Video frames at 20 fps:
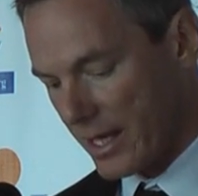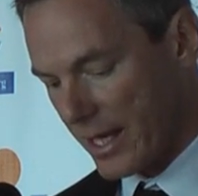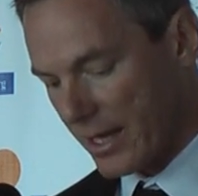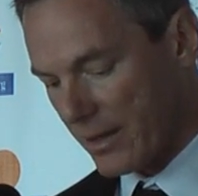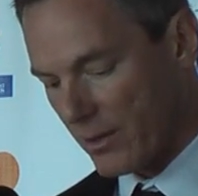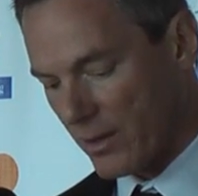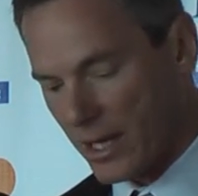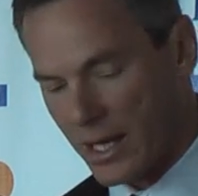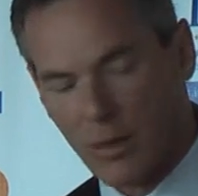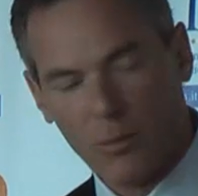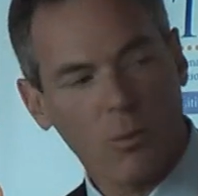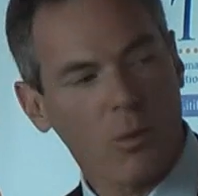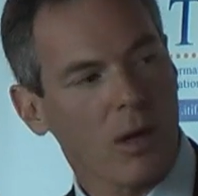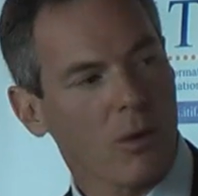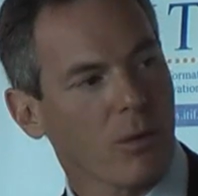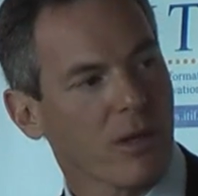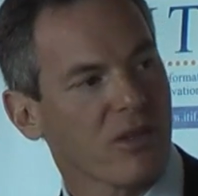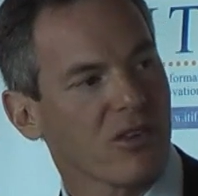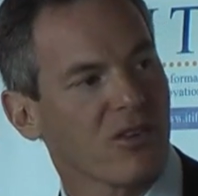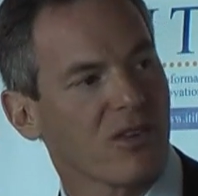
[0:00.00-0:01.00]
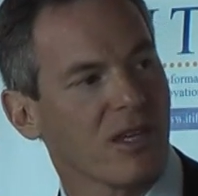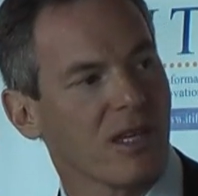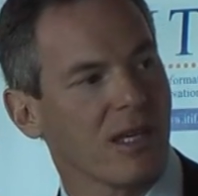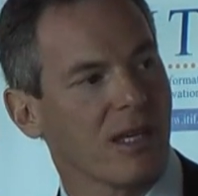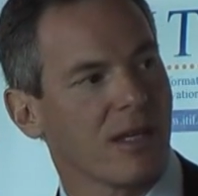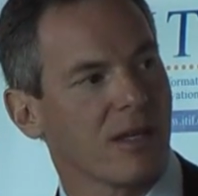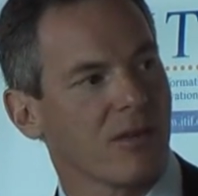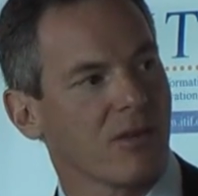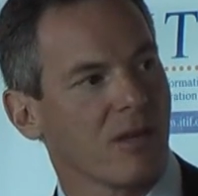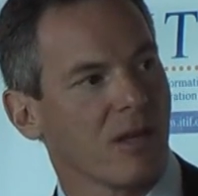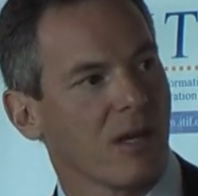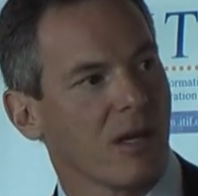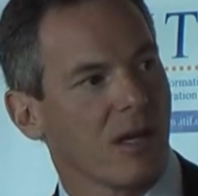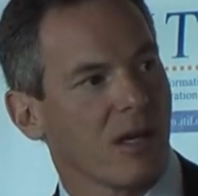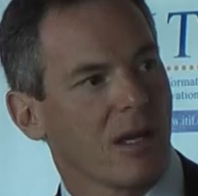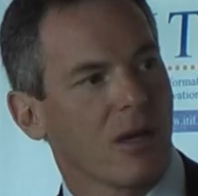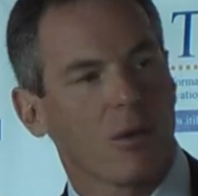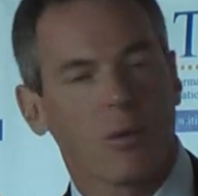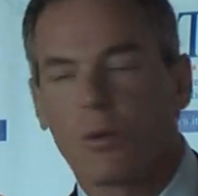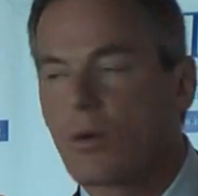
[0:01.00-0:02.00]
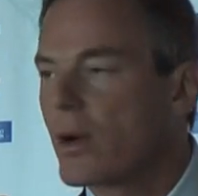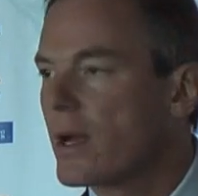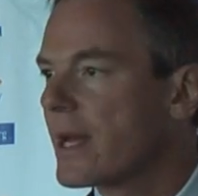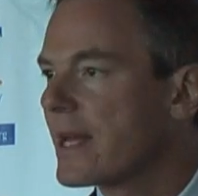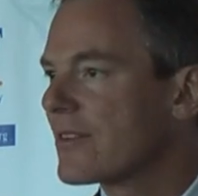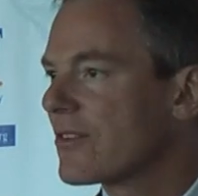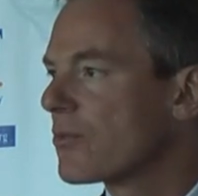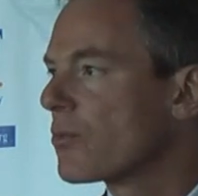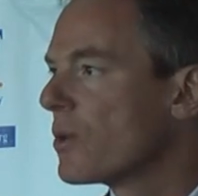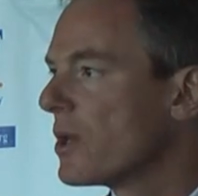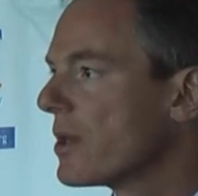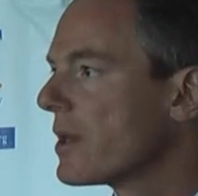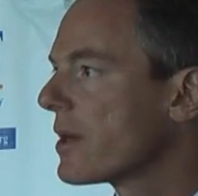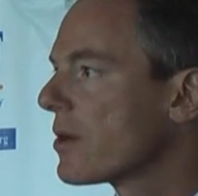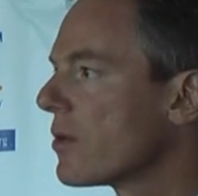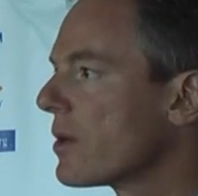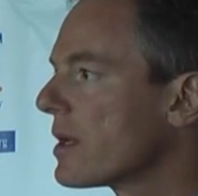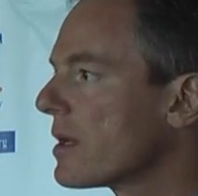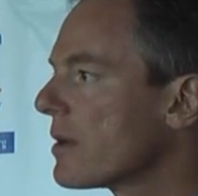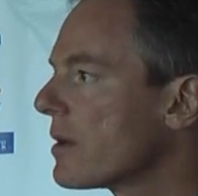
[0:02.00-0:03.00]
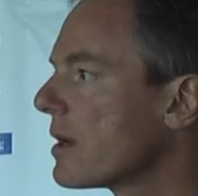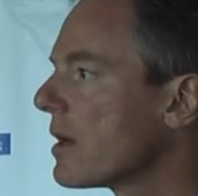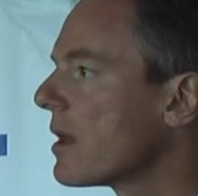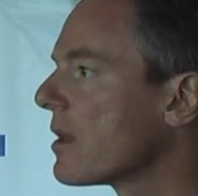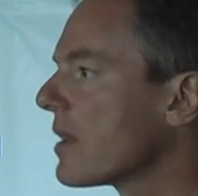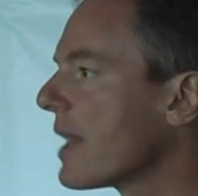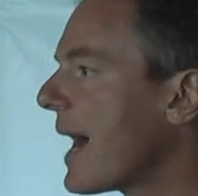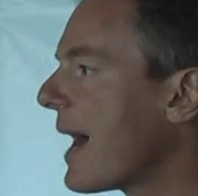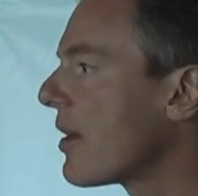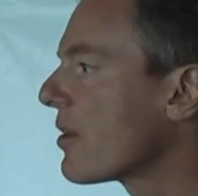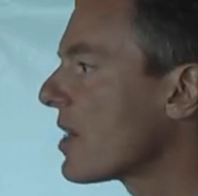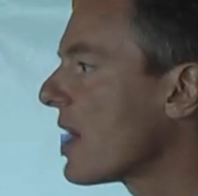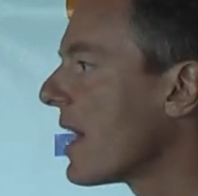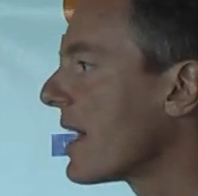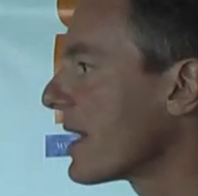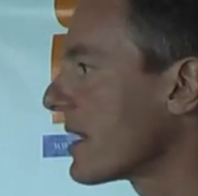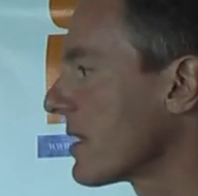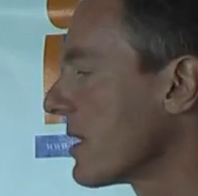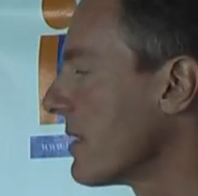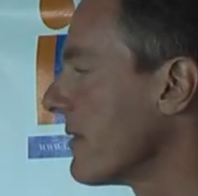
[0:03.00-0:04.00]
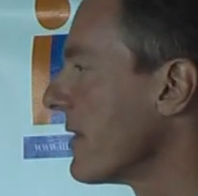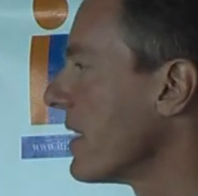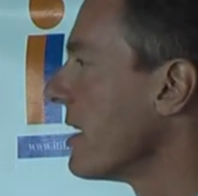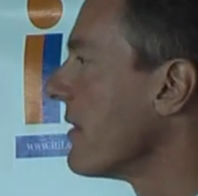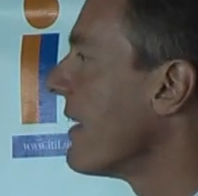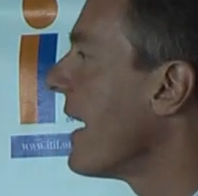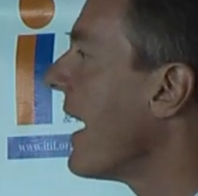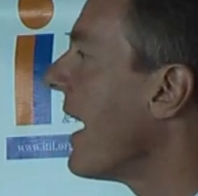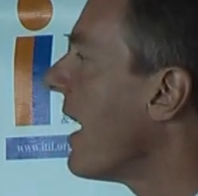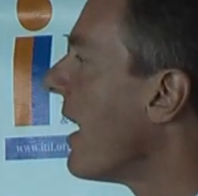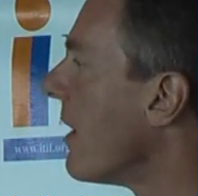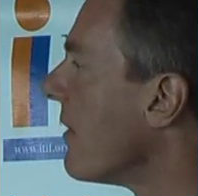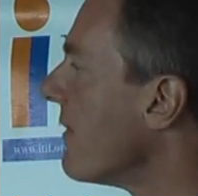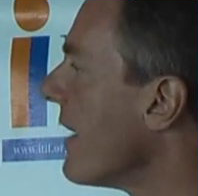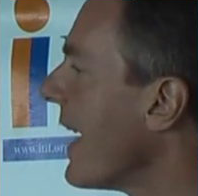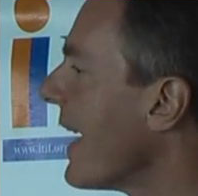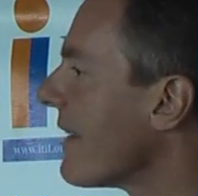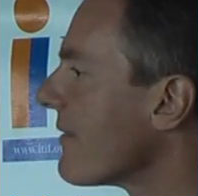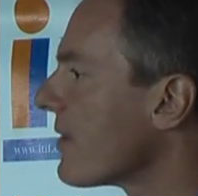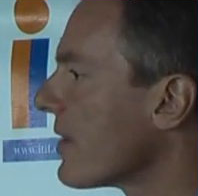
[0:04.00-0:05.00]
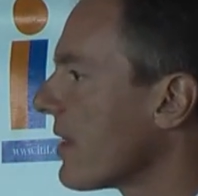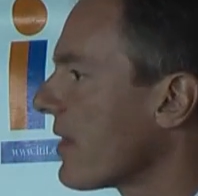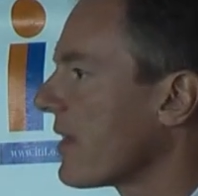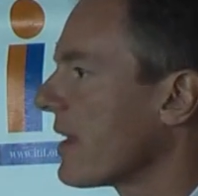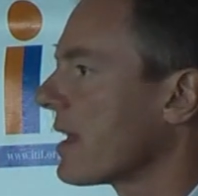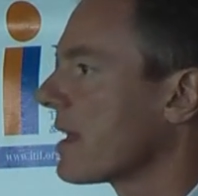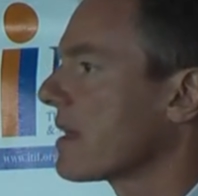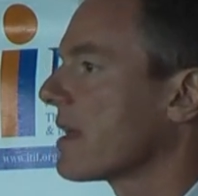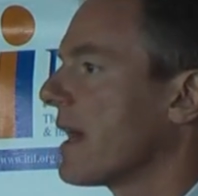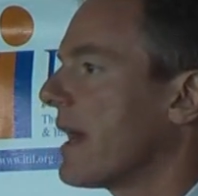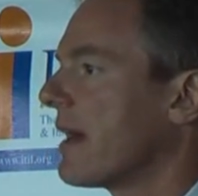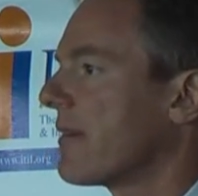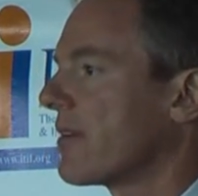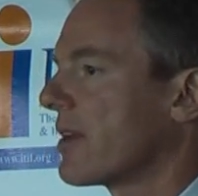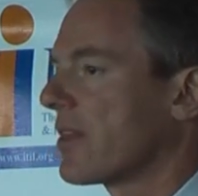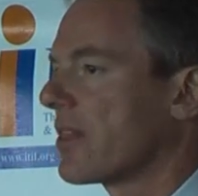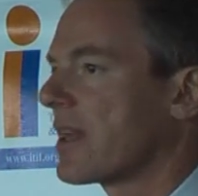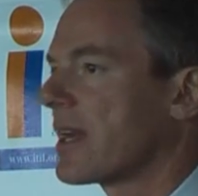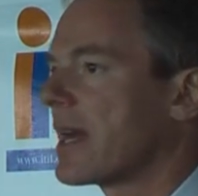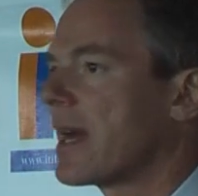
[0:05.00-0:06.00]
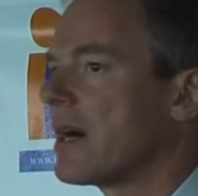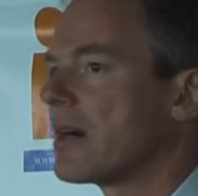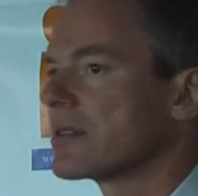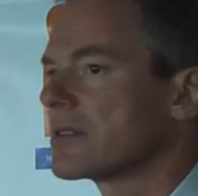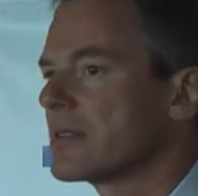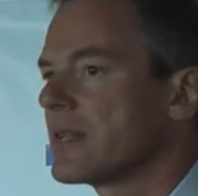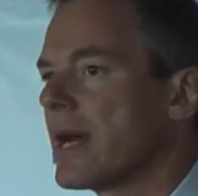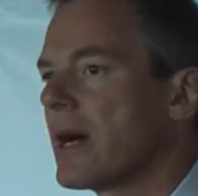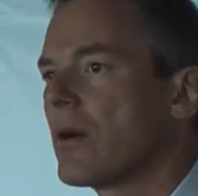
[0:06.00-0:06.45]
And what we see is it's really going to allow connectivity of everything to everything else.